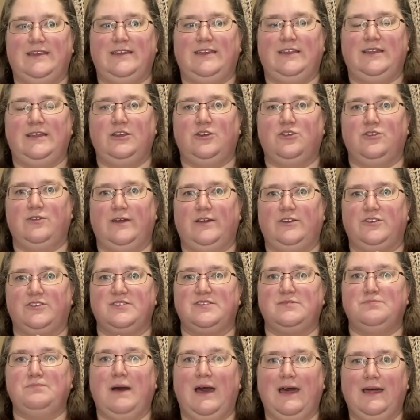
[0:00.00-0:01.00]
Kitty Creator
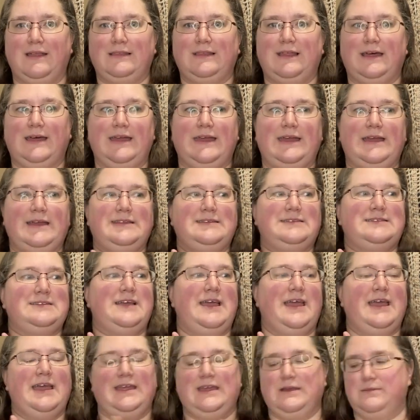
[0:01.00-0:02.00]
Spotlight
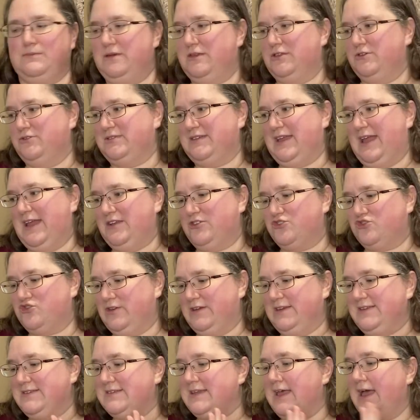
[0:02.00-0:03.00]
and get me those
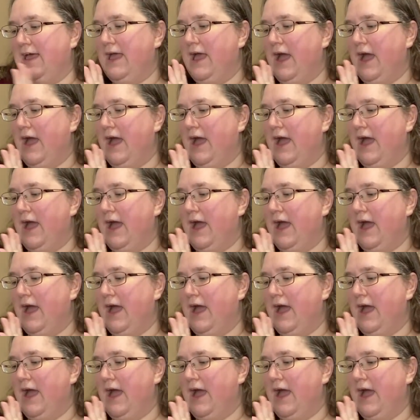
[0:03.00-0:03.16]
entries.